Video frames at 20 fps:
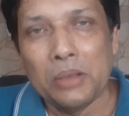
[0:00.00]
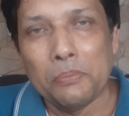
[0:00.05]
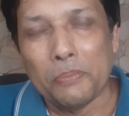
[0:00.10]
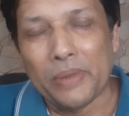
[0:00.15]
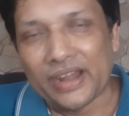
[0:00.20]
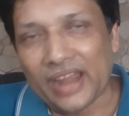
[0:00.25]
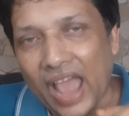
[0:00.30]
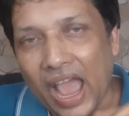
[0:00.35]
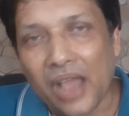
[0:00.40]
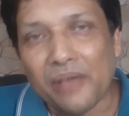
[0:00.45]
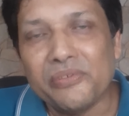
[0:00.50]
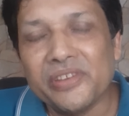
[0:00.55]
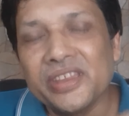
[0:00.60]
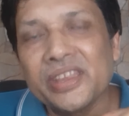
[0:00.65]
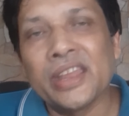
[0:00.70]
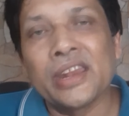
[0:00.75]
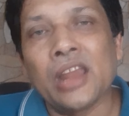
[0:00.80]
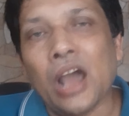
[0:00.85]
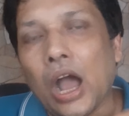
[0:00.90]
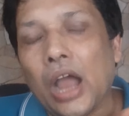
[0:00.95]
But
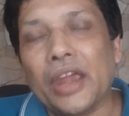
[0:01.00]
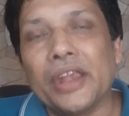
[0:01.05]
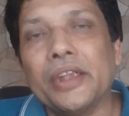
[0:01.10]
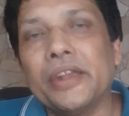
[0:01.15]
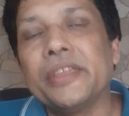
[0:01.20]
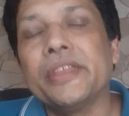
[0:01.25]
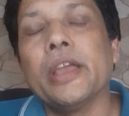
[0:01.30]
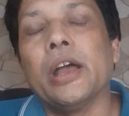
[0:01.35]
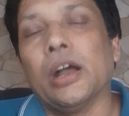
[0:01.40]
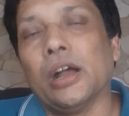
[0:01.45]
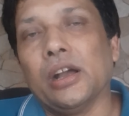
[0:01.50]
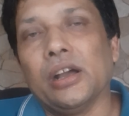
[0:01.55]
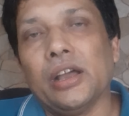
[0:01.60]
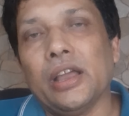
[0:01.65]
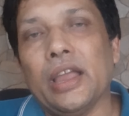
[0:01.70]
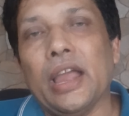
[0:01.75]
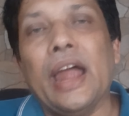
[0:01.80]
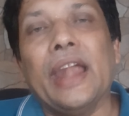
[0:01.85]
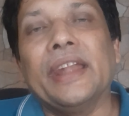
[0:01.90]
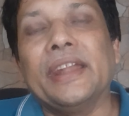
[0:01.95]
having an idea
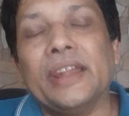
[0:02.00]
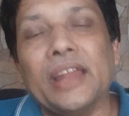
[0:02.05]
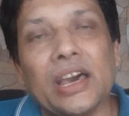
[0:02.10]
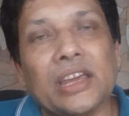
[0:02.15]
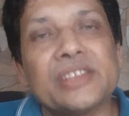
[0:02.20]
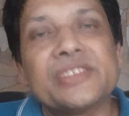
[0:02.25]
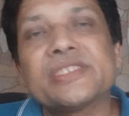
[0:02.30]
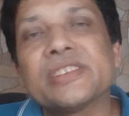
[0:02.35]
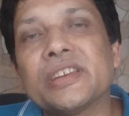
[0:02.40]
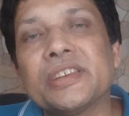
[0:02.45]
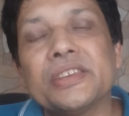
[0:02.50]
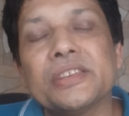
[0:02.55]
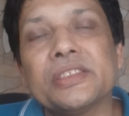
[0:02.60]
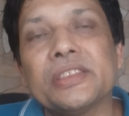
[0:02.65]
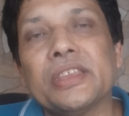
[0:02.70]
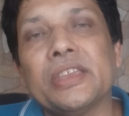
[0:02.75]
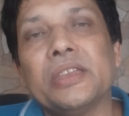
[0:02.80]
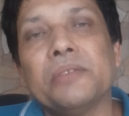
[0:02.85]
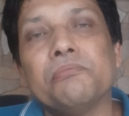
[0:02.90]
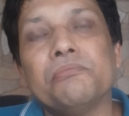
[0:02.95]
and nurturing
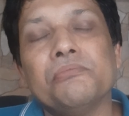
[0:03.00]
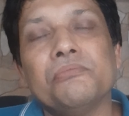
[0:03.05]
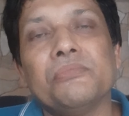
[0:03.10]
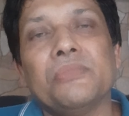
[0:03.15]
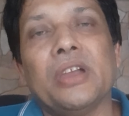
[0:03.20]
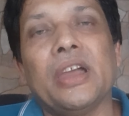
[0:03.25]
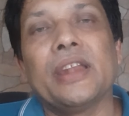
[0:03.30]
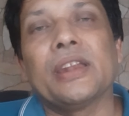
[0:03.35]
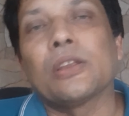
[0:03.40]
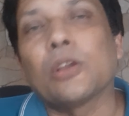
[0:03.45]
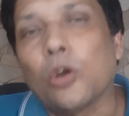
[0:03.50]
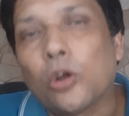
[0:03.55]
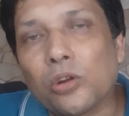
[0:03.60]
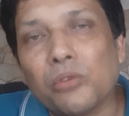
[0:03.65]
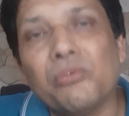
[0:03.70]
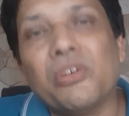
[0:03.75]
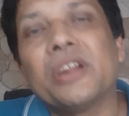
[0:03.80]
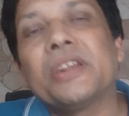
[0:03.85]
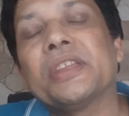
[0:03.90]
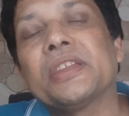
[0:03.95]
them and
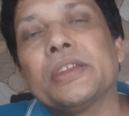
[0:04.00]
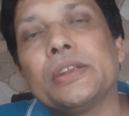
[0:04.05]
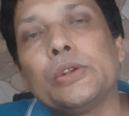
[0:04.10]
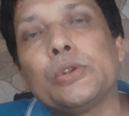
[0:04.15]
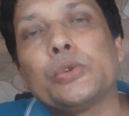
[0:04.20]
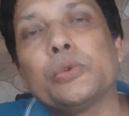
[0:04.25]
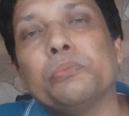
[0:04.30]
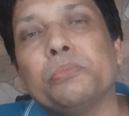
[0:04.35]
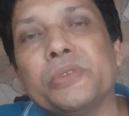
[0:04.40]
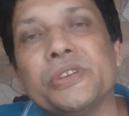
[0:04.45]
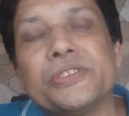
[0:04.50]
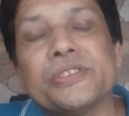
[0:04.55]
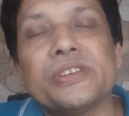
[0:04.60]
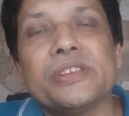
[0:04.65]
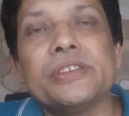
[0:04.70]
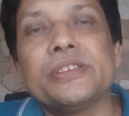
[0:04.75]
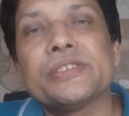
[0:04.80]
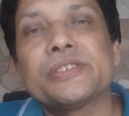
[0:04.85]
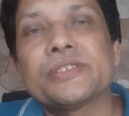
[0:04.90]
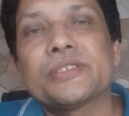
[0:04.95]
converting into
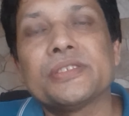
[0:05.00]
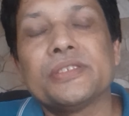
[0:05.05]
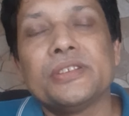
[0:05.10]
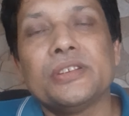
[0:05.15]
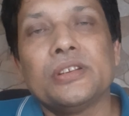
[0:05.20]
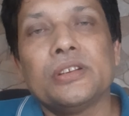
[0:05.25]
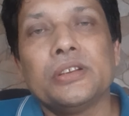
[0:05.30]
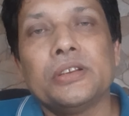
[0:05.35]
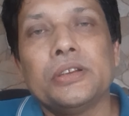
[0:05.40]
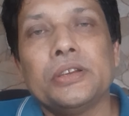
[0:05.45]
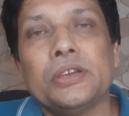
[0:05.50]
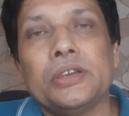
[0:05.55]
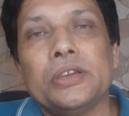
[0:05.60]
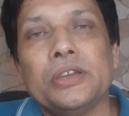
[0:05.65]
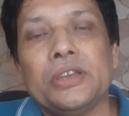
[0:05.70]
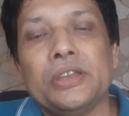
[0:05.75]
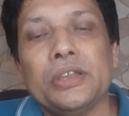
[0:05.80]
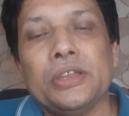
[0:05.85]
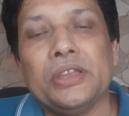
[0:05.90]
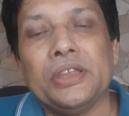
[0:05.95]
business,
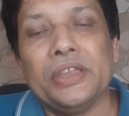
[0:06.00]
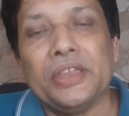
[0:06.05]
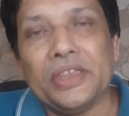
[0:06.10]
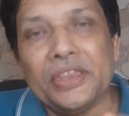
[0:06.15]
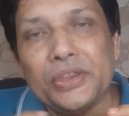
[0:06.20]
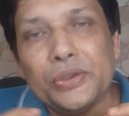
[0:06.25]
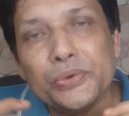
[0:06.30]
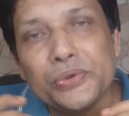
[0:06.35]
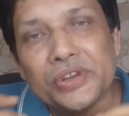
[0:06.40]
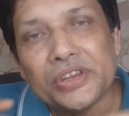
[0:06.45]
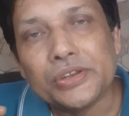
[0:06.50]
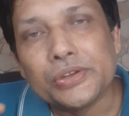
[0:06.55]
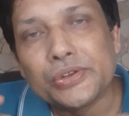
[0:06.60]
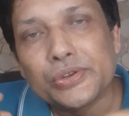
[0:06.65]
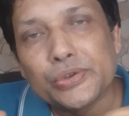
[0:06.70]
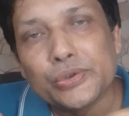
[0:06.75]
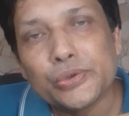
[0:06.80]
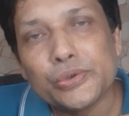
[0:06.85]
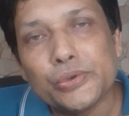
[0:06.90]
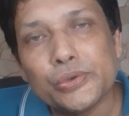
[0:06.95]
you need
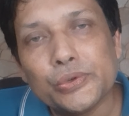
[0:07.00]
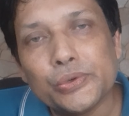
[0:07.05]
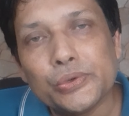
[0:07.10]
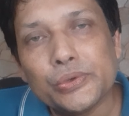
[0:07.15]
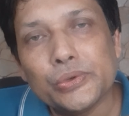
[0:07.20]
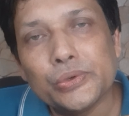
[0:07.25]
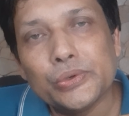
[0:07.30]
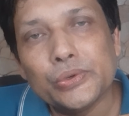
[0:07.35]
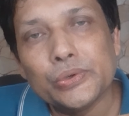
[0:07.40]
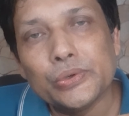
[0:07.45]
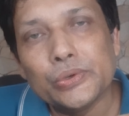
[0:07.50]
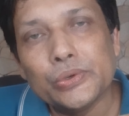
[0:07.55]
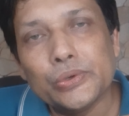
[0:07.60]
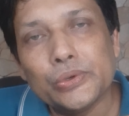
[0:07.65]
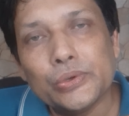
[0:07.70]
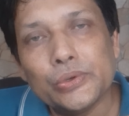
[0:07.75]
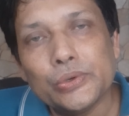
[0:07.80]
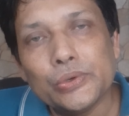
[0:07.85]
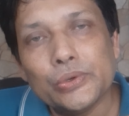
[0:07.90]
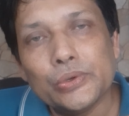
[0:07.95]
to
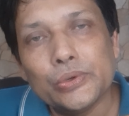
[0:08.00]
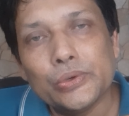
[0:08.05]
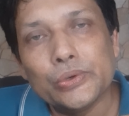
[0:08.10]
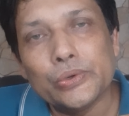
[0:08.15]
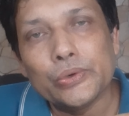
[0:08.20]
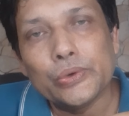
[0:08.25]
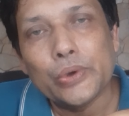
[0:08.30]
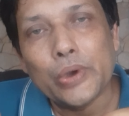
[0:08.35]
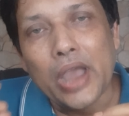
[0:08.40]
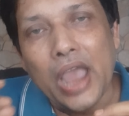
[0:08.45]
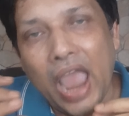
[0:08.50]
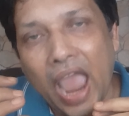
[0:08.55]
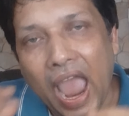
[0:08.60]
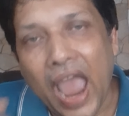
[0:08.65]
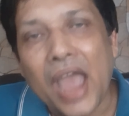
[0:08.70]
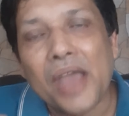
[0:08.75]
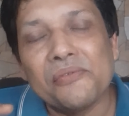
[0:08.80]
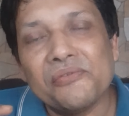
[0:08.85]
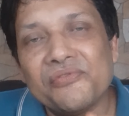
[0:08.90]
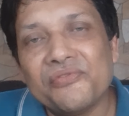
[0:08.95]

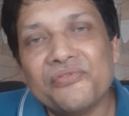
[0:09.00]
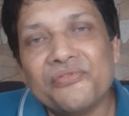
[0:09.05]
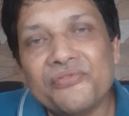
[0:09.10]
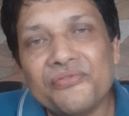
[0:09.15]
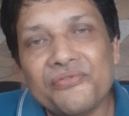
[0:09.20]
have